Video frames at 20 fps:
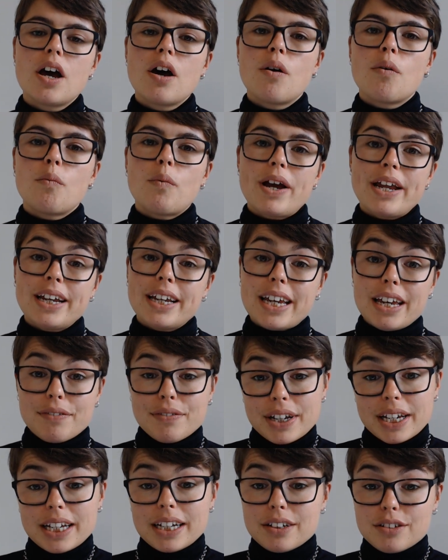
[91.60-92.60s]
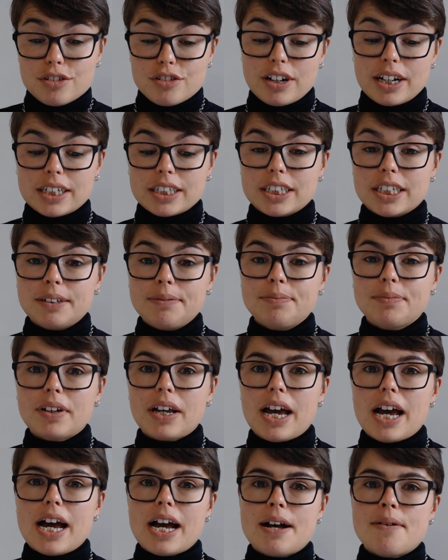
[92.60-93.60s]
When giving an instruction,
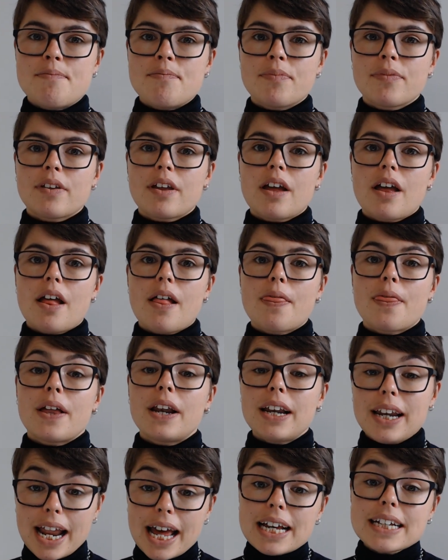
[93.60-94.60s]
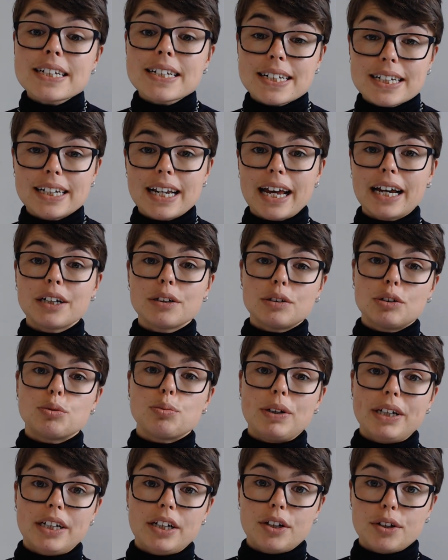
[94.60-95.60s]
the less language we
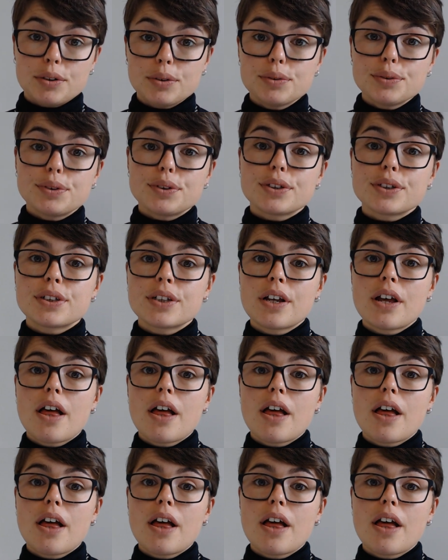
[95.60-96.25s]
use,